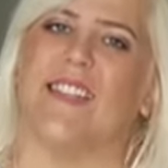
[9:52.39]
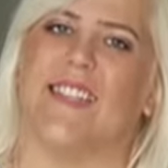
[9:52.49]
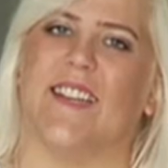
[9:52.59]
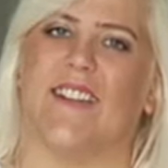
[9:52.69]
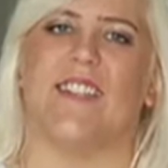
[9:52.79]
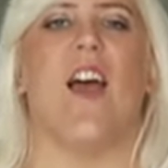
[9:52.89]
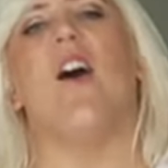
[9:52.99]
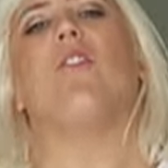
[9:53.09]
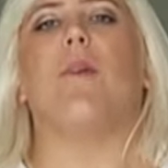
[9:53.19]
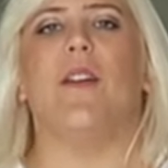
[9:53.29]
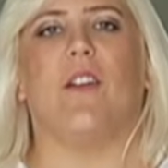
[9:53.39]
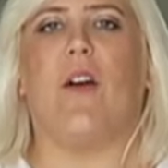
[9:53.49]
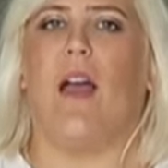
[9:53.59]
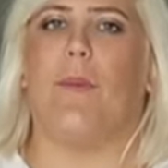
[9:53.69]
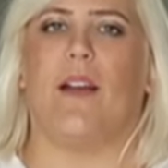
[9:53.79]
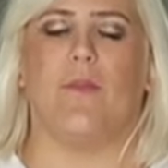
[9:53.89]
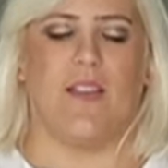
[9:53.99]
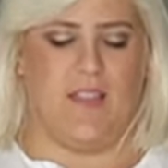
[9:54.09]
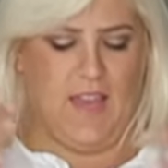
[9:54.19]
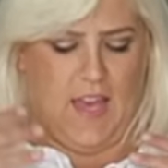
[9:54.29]
the skirt from Eloquii paired
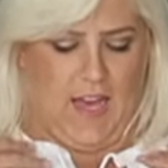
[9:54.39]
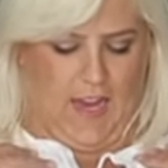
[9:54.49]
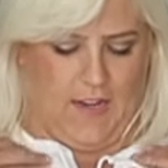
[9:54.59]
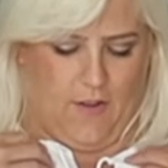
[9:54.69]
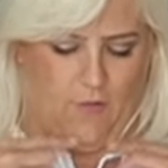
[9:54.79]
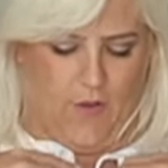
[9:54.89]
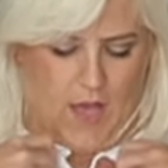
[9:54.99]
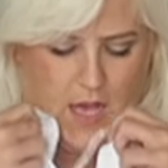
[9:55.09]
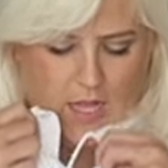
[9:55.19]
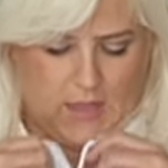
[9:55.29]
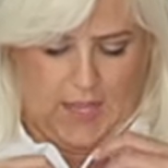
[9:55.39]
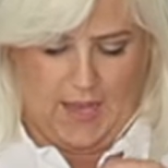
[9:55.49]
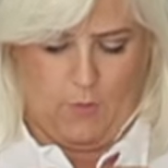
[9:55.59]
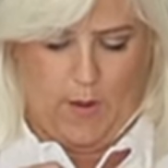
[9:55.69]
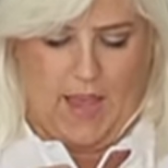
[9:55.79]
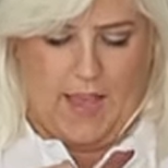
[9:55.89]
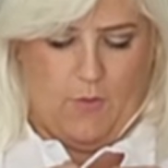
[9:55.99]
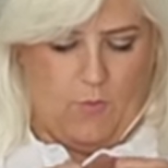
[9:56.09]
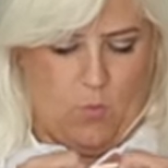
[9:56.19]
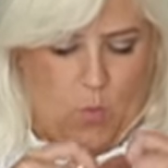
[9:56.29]
with the kind of lightweight